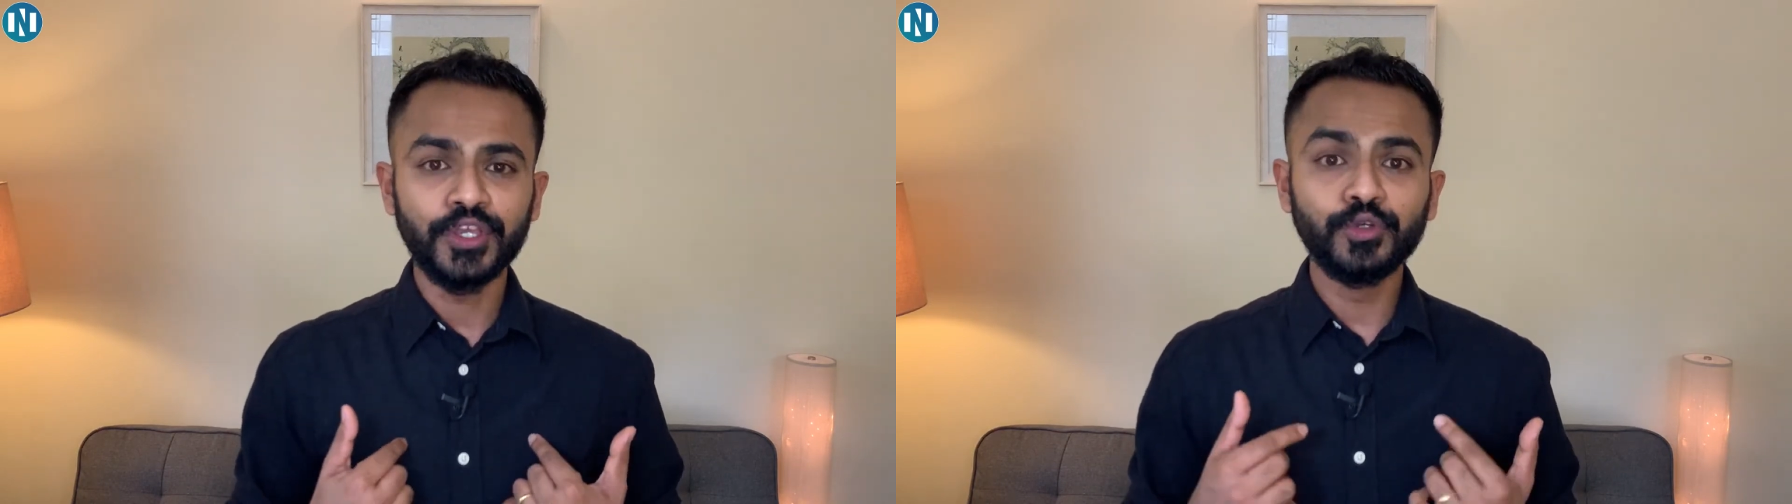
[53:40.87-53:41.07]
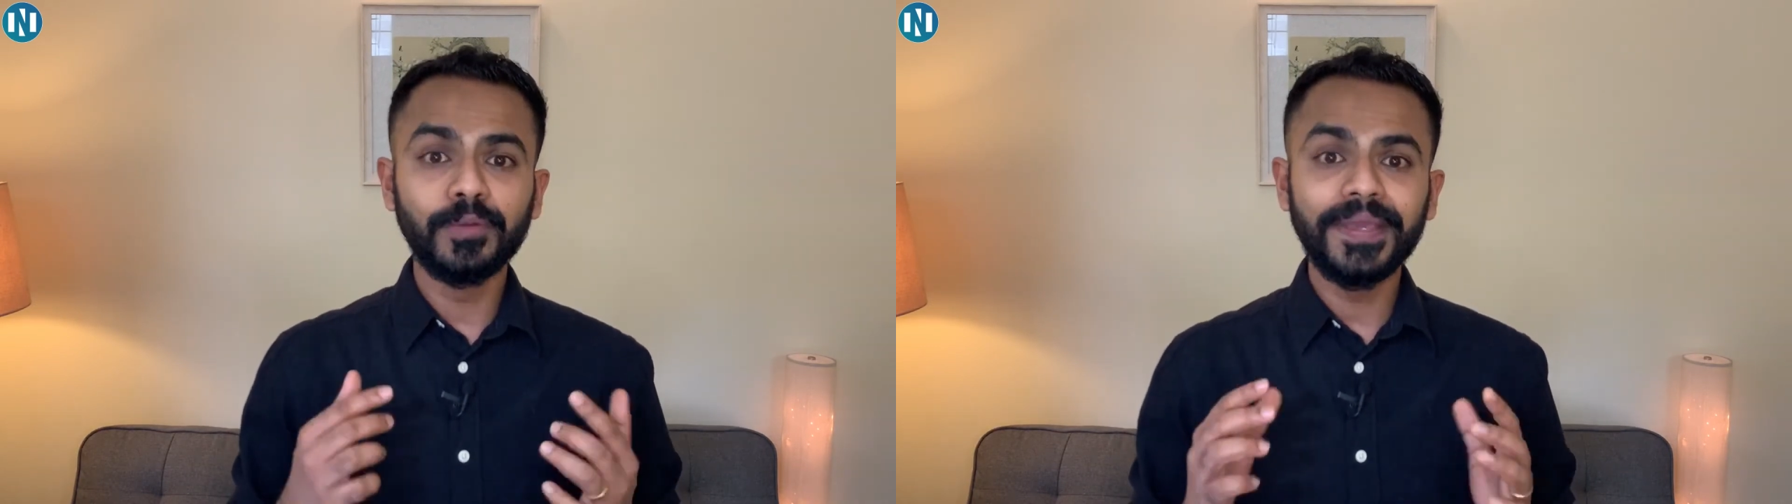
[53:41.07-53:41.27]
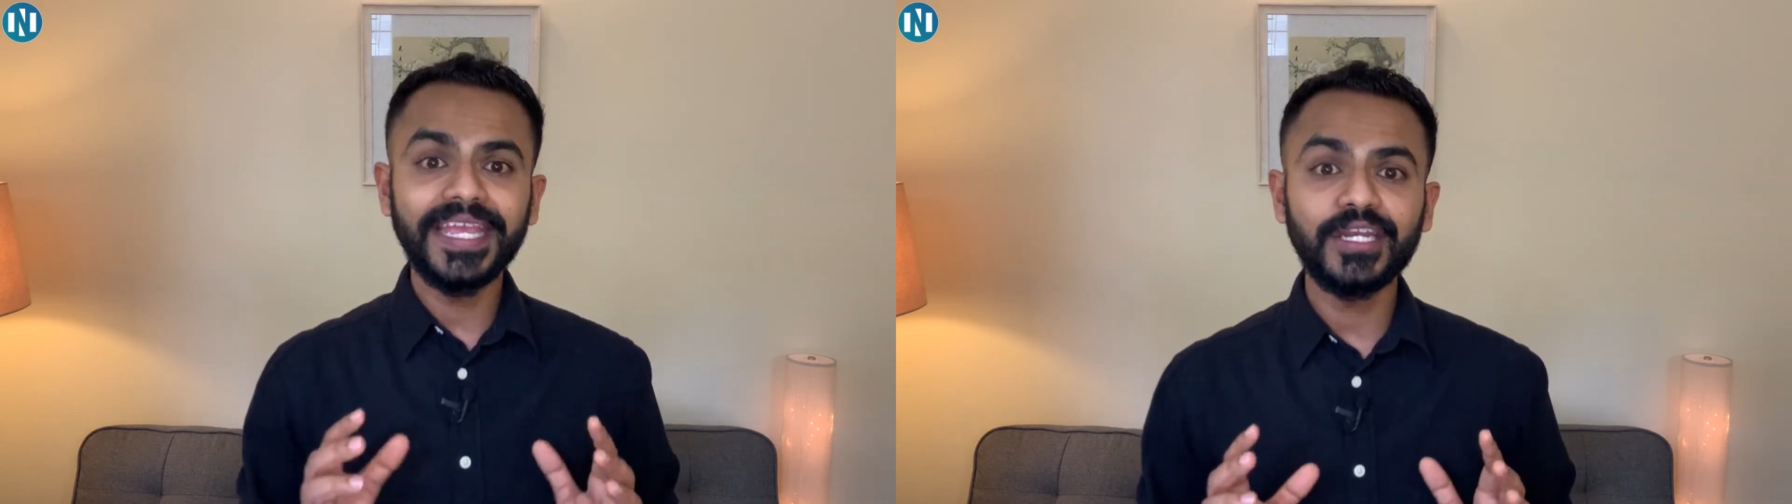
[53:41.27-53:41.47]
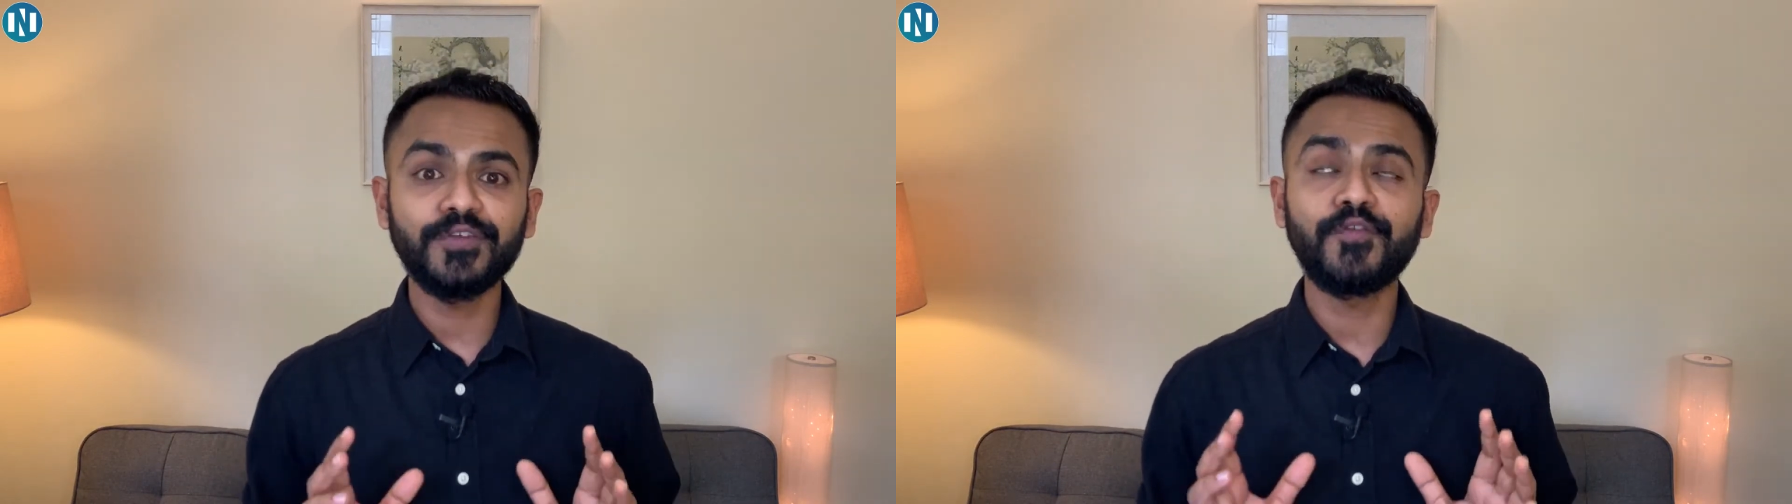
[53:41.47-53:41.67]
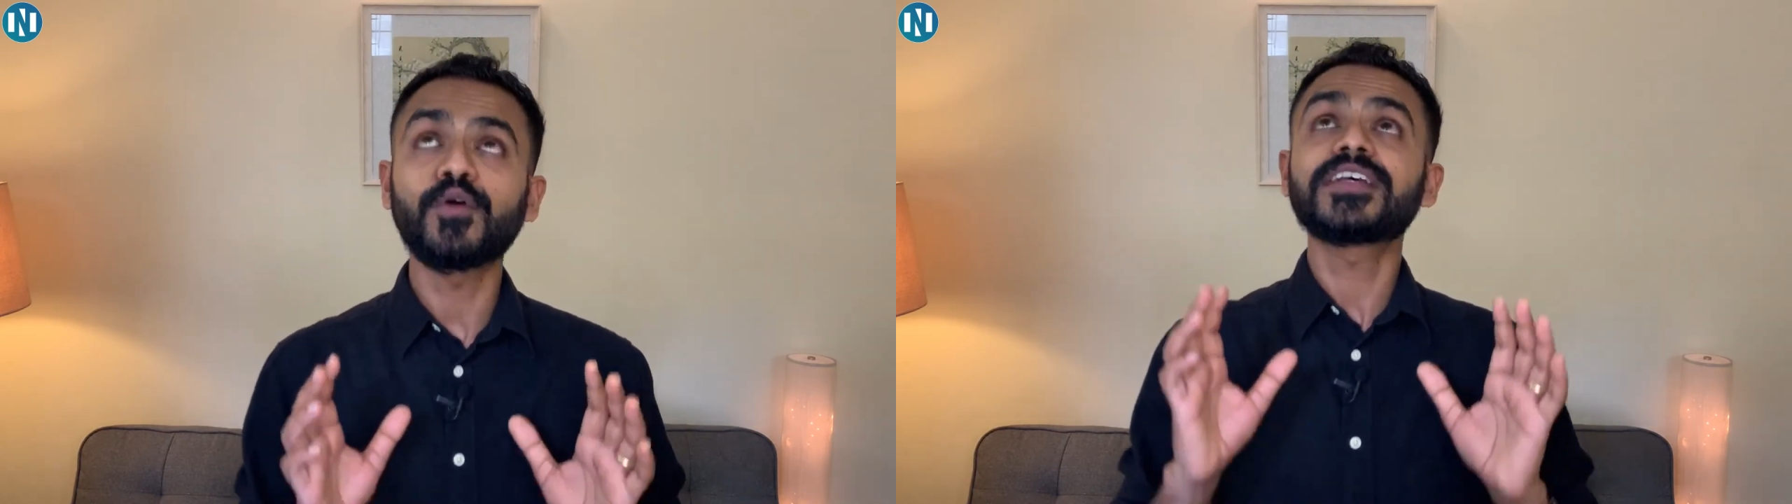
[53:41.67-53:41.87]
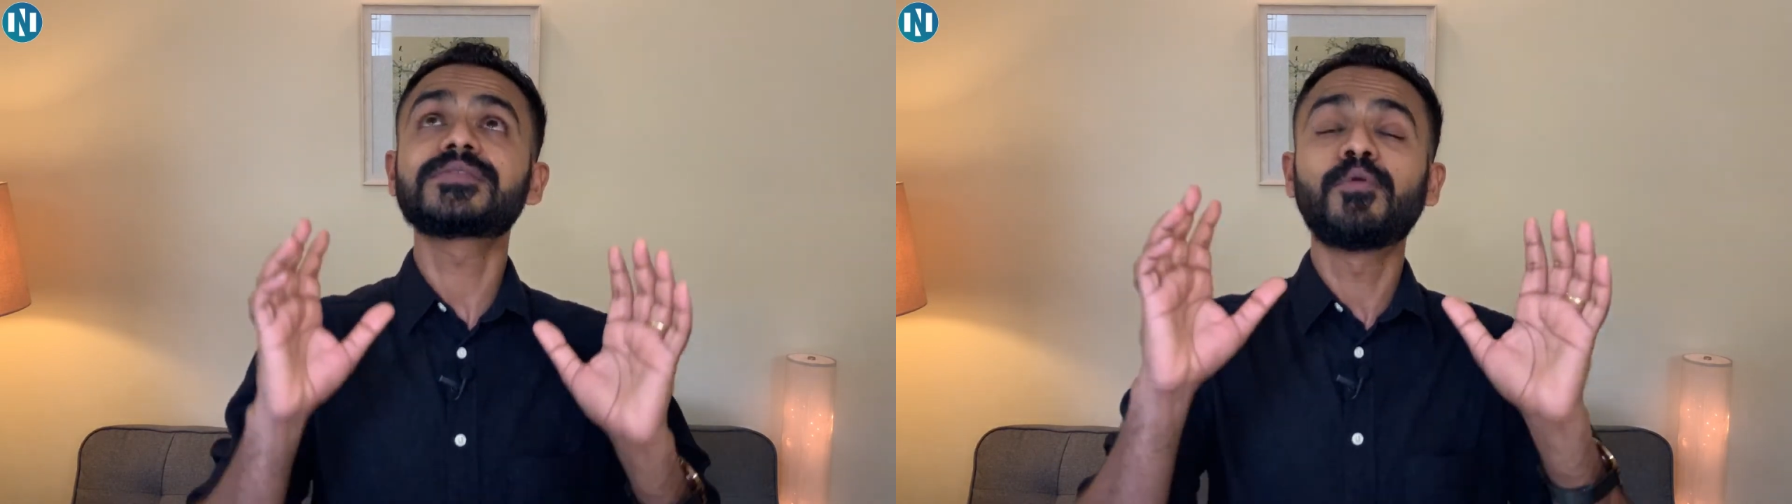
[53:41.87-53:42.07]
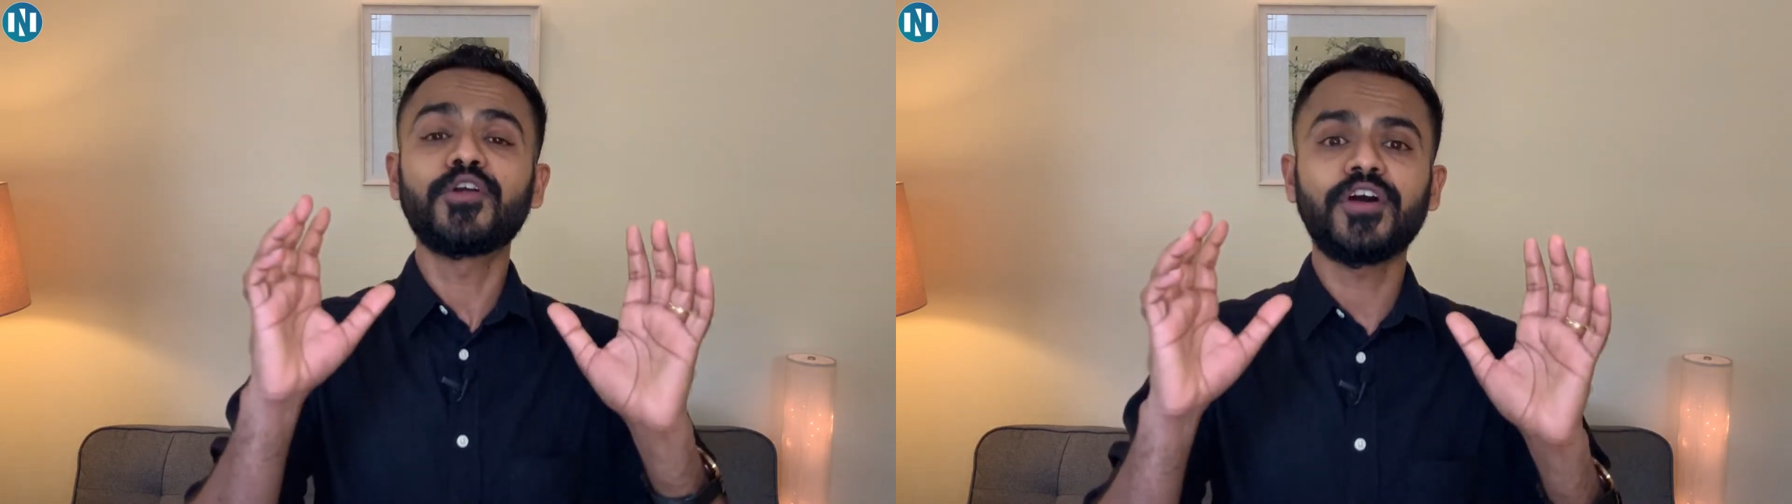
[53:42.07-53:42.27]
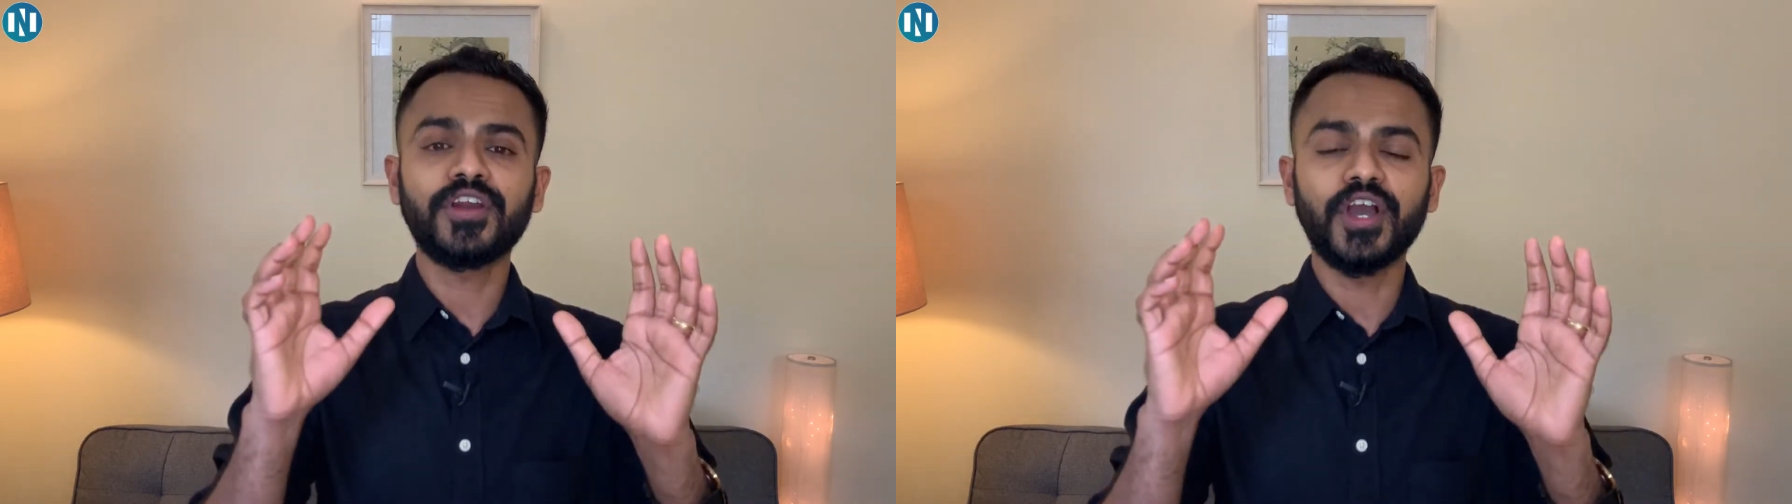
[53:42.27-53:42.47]
You'll begin to focus
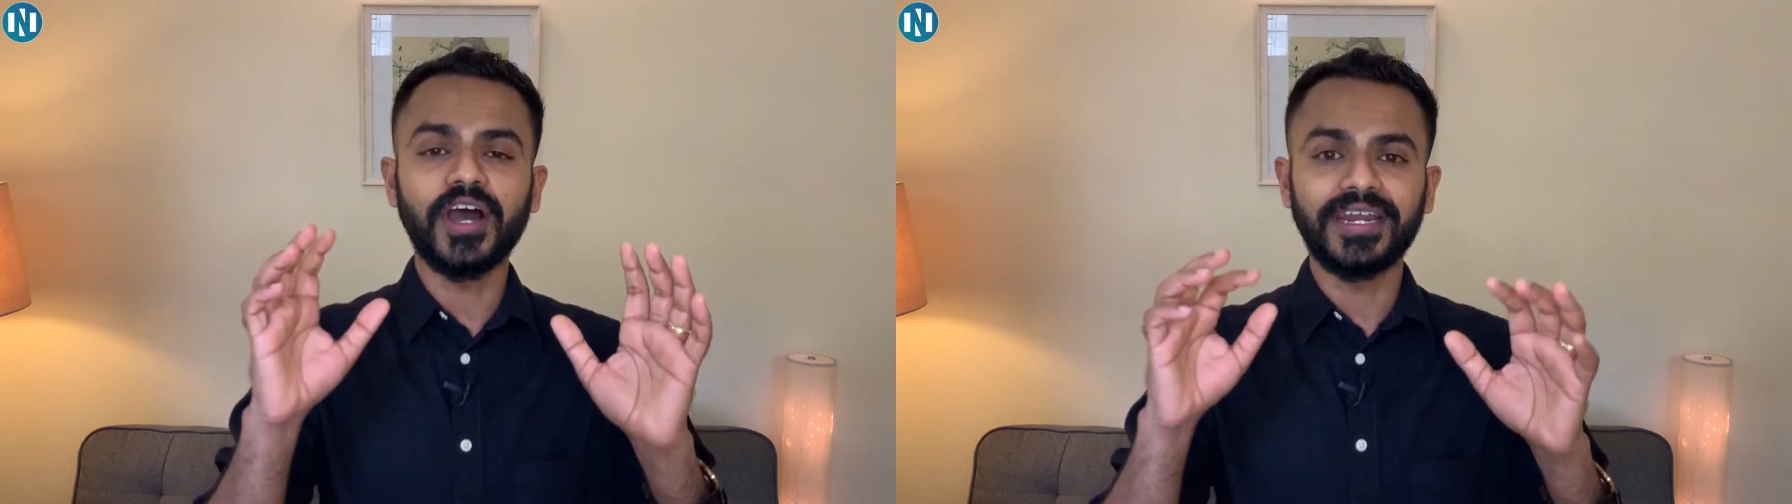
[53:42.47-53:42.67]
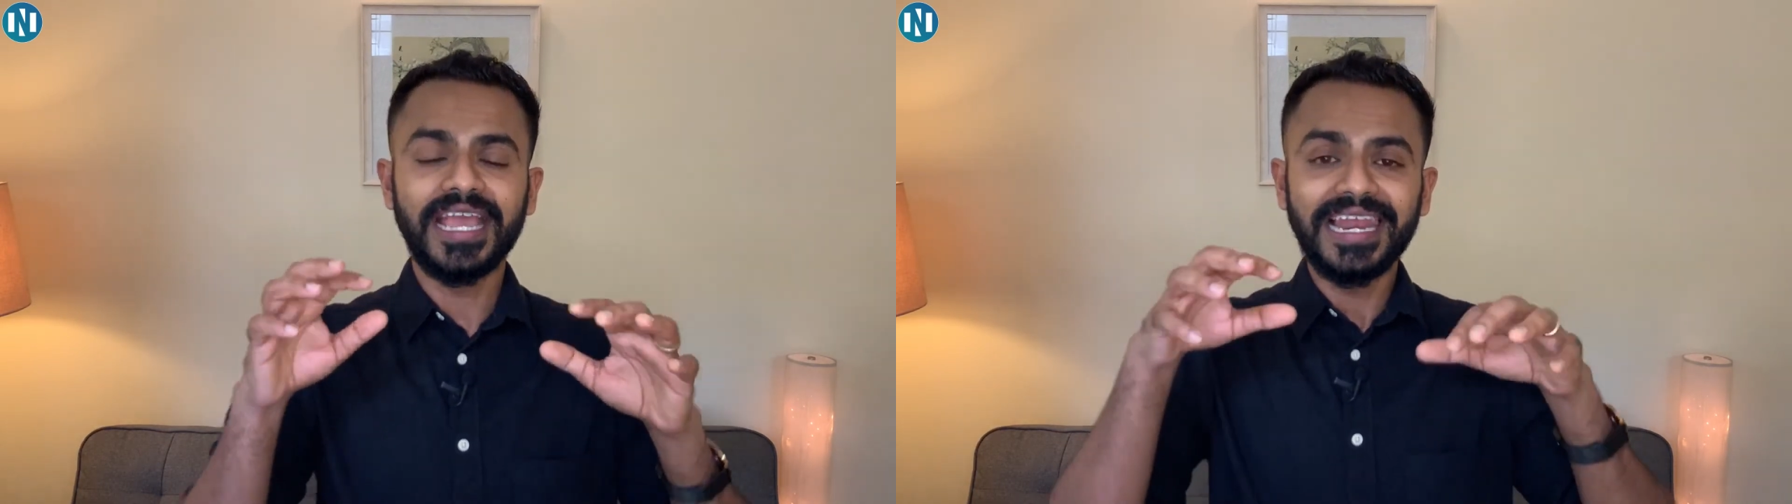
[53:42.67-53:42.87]
more on God,